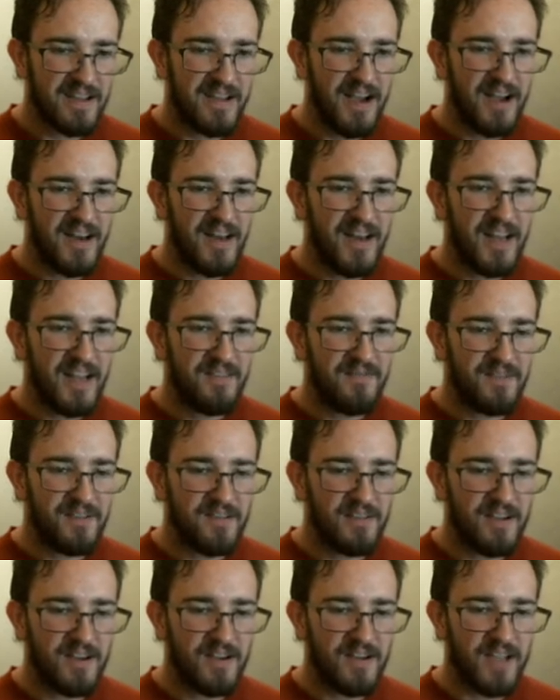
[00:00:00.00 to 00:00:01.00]
How did I
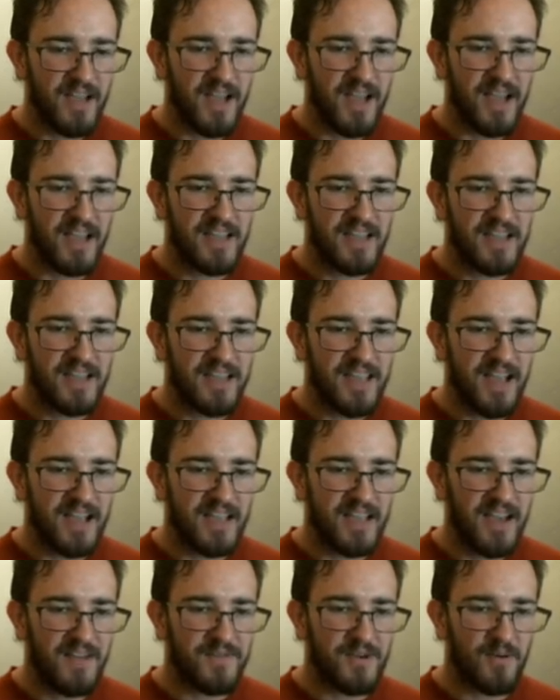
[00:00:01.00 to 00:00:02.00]
even... Okay. Yeah,
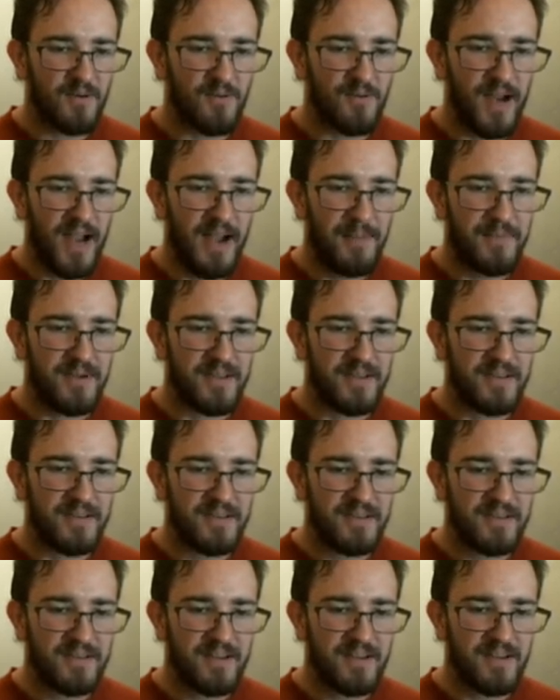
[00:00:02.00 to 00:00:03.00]
you have to wrap
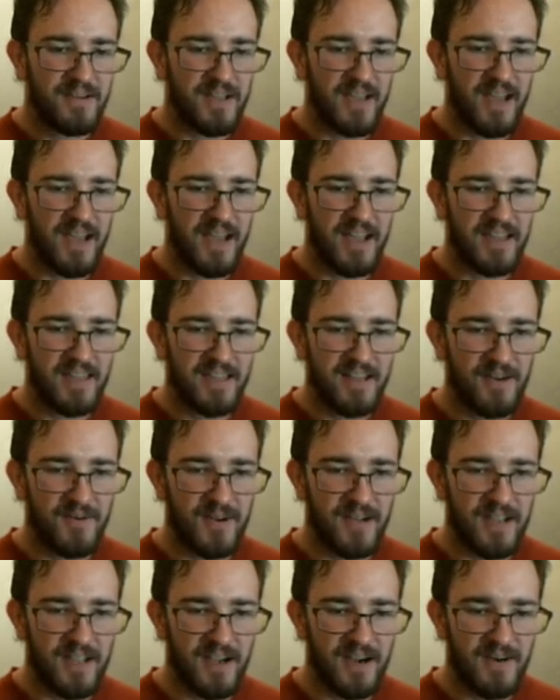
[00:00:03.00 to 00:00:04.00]
it. Okay,
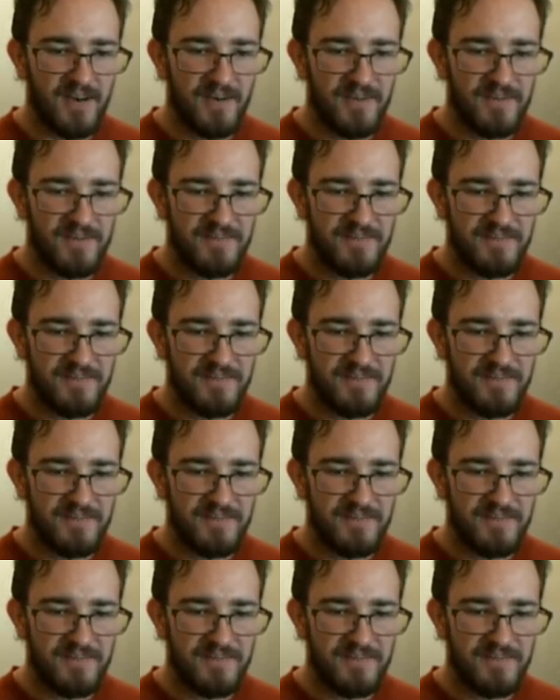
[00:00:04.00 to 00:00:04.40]
there we go.